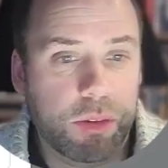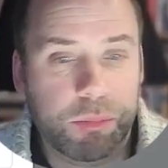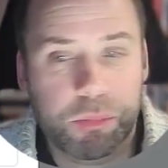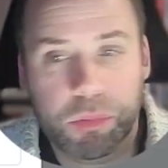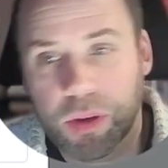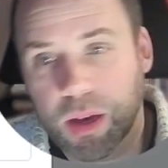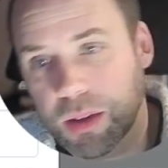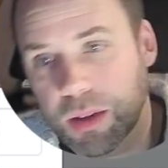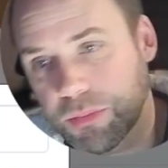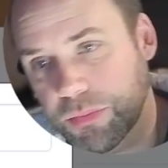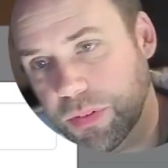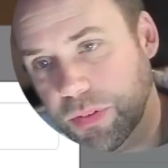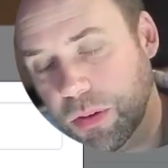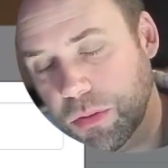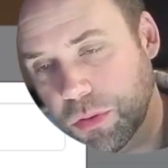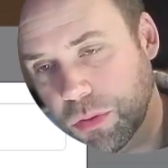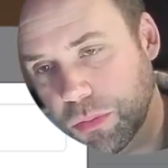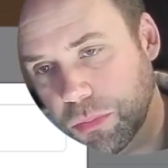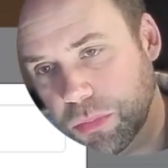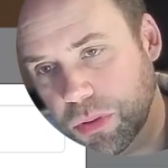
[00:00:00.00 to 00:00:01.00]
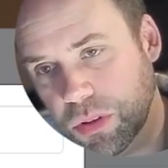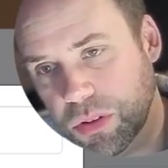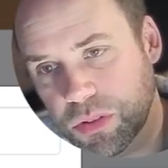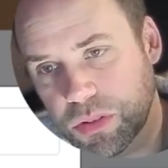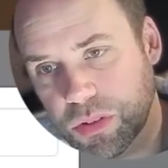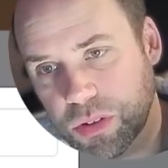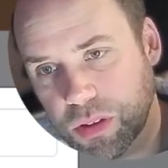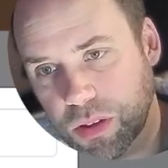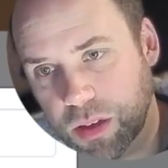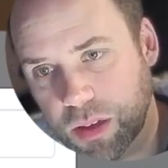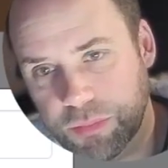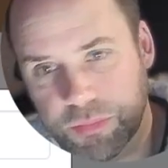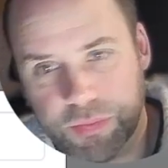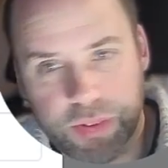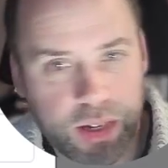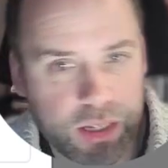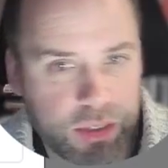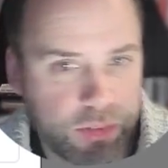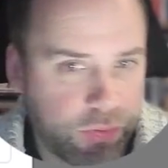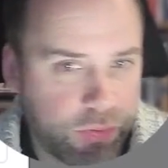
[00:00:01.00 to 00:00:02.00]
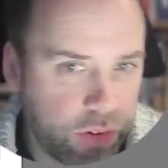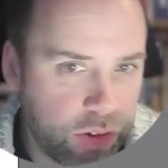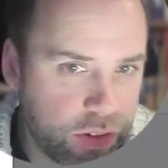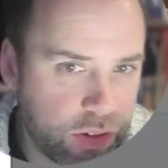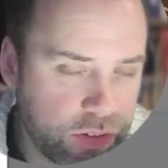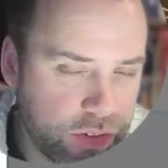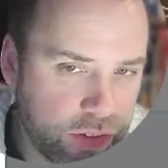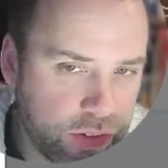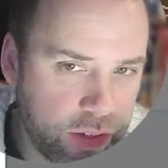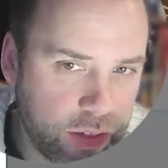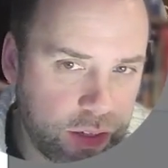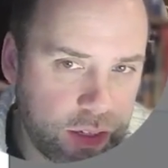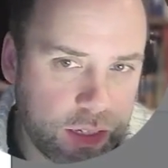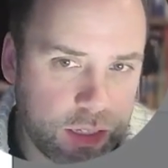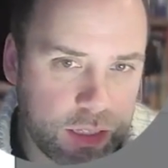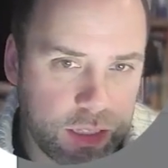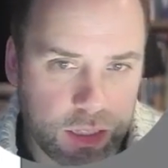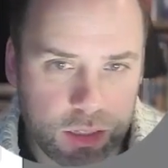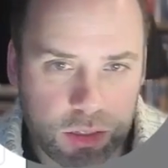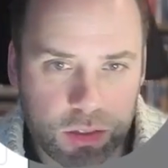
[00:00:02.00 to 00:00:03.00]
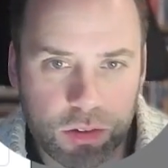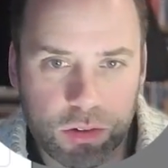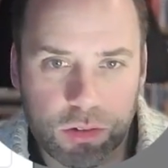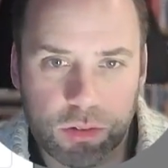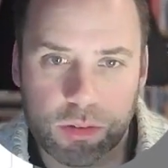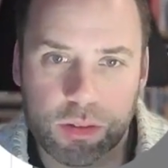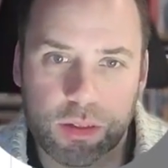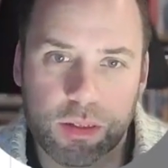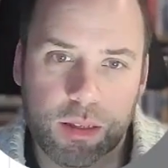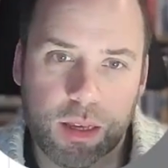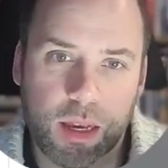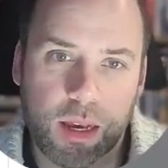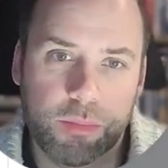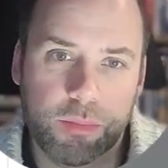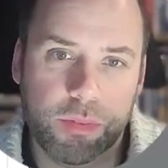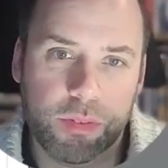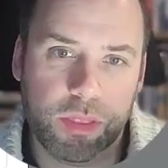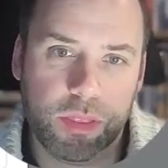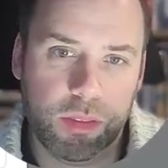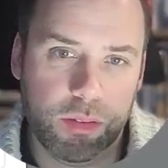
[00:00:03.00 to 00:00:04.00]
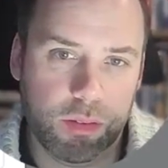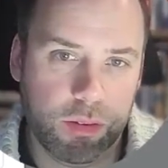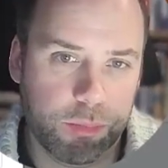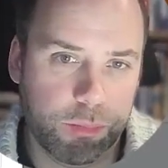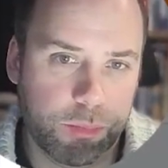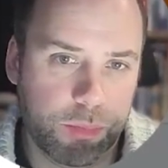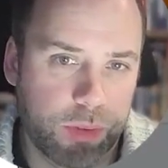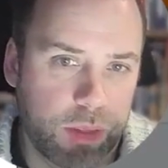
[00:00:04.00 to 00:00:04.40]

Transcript: but had phone numbers and vice versa, you could have your